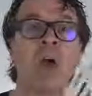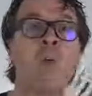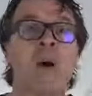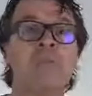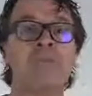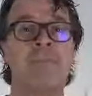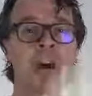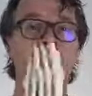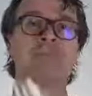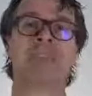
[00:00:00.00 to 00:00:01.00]
One
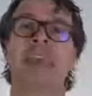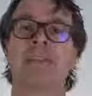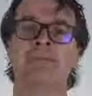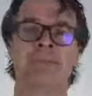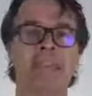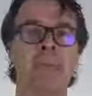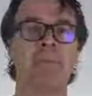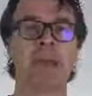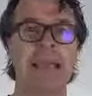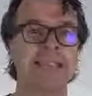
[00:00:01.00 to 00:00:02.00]
final tip
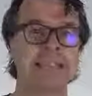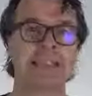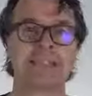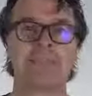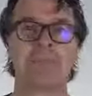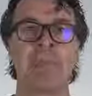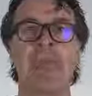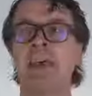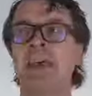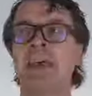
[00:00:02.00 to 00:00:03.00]
is this.
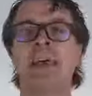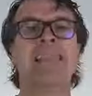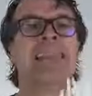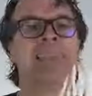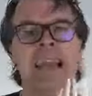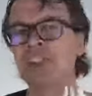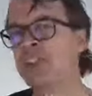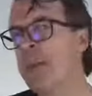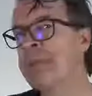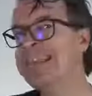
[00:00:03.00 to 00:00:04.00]
There's
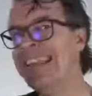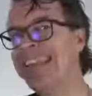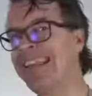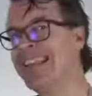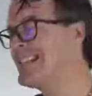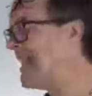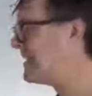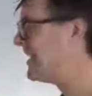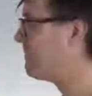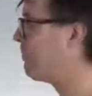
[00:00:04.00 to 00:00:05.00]
actually a particularly
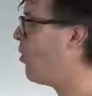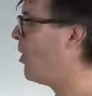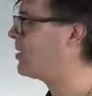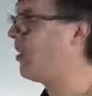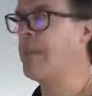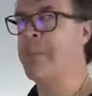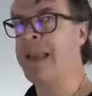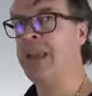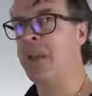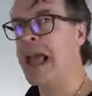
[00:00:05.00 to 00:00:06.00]
sensitive point on the
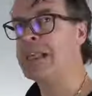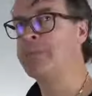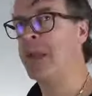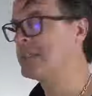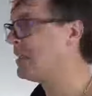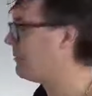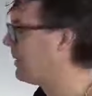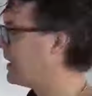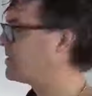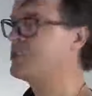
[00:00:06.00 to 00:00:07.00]
medial aspect on the
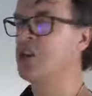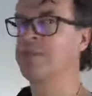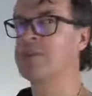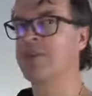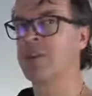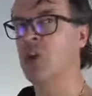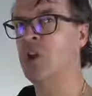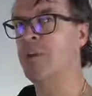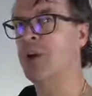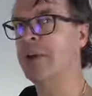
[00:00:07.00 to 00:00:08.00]
plantar surface of the
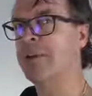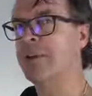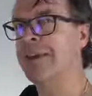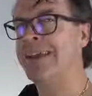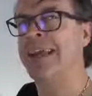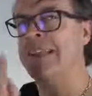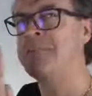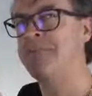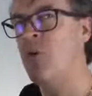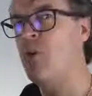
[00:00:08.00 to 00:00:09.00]
cuboid.
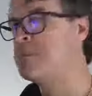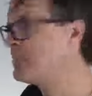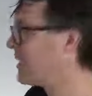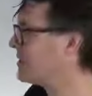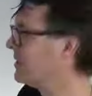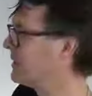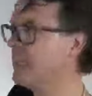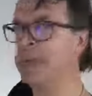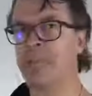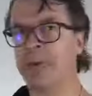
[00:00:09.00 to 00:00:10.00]
This forms because of the
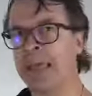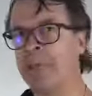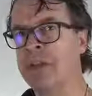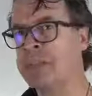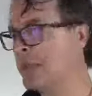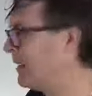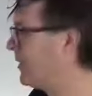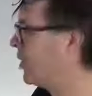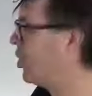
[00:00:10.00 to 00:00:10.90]
deep ligament, the